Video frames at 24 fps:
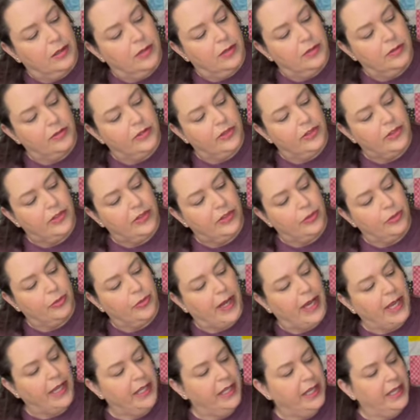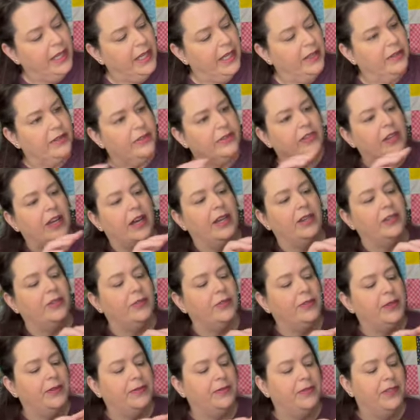It just says Raggedy Ann size
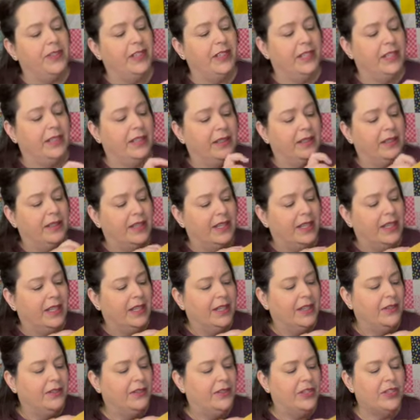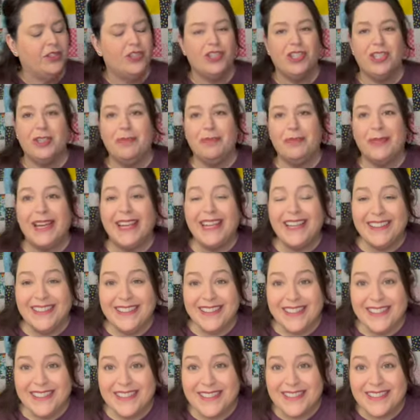15. Did she make
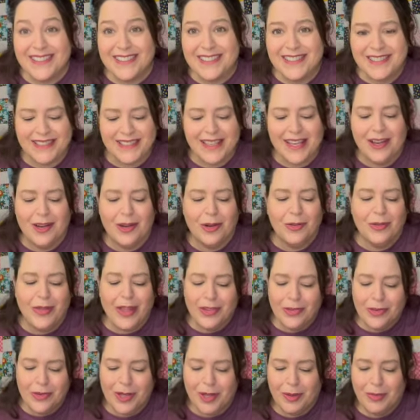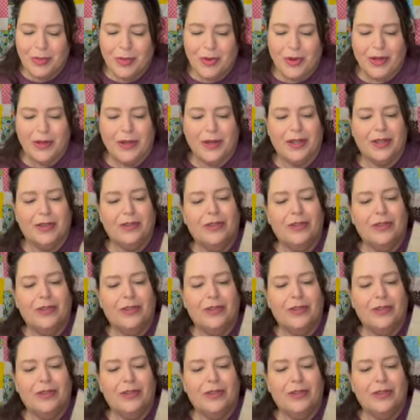these to sell? That's what I'm wondering.